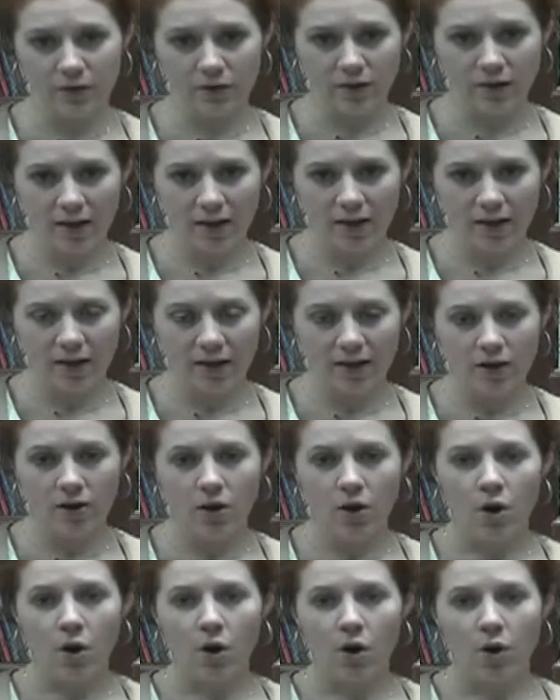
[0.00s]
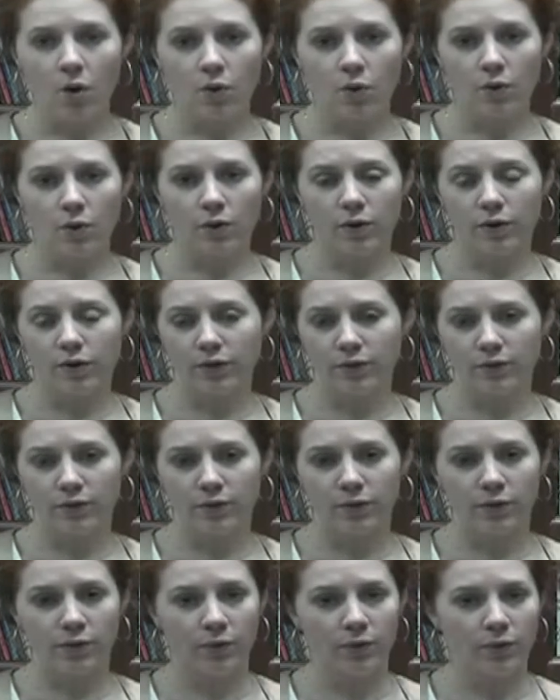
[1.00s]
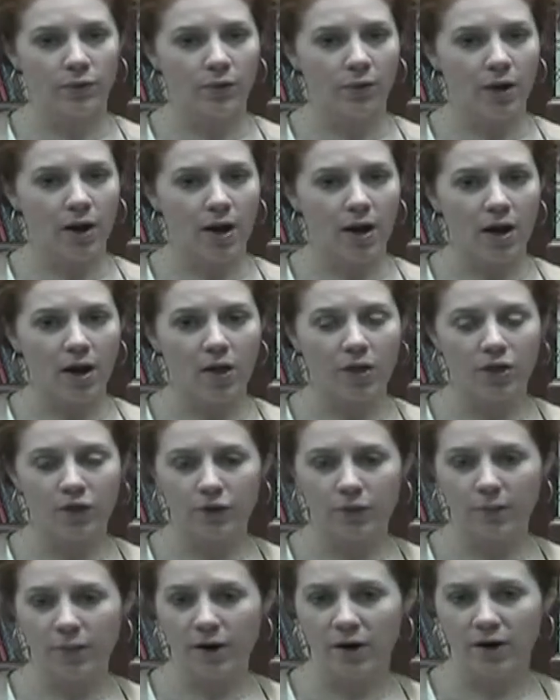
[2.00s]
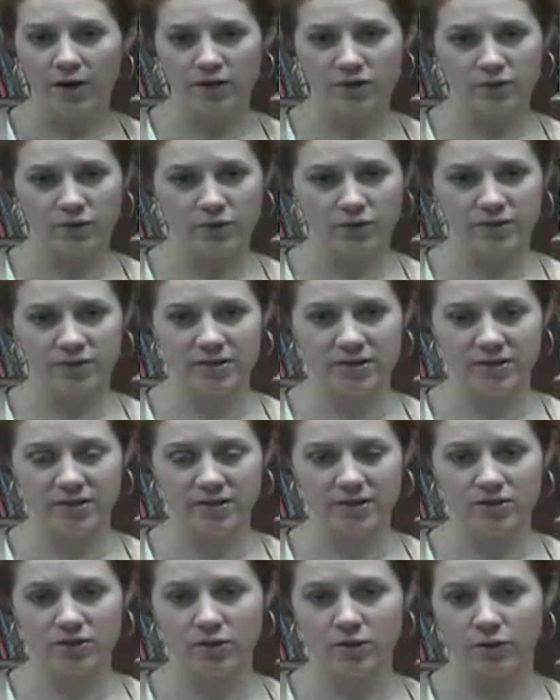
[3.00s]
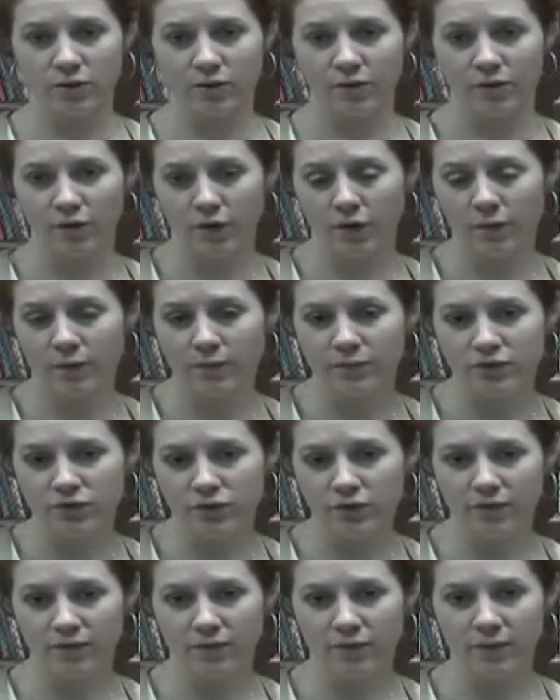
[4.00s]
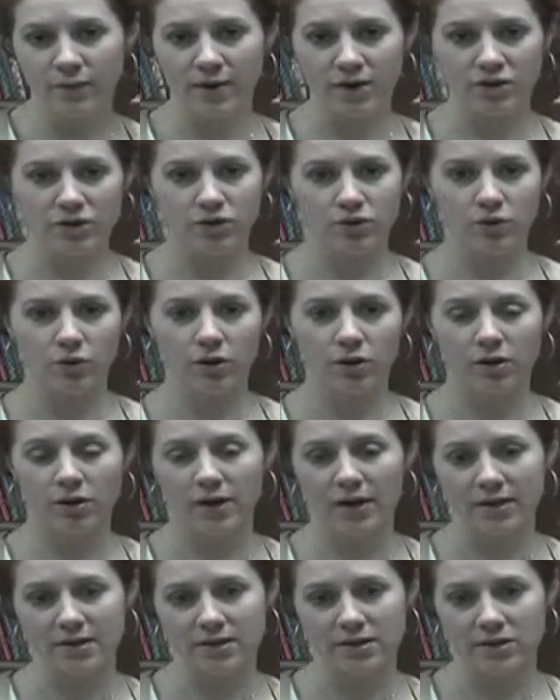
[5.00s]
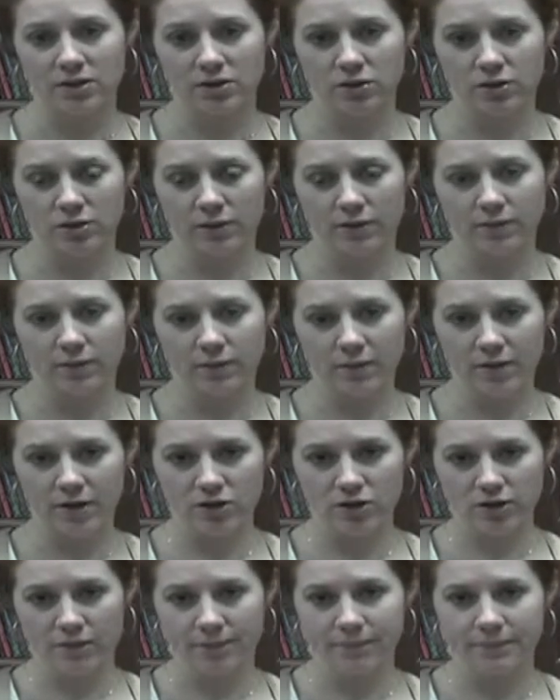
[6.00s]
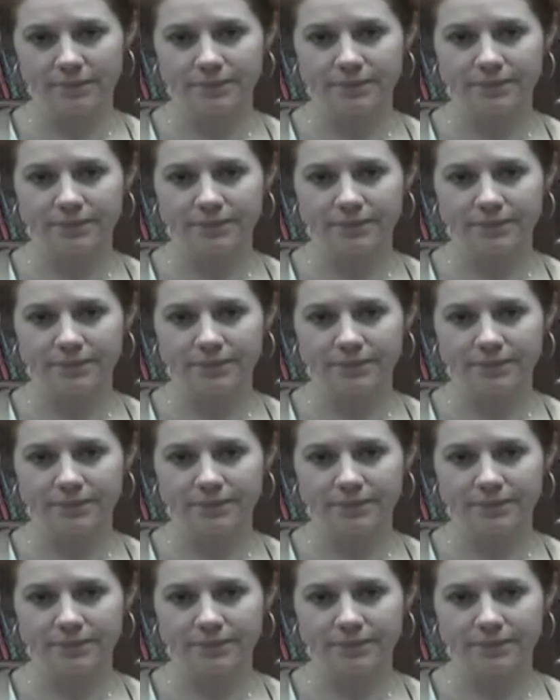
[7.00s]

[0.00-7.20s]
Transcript: their client or through third party sources to confirm certain information or collect additional information.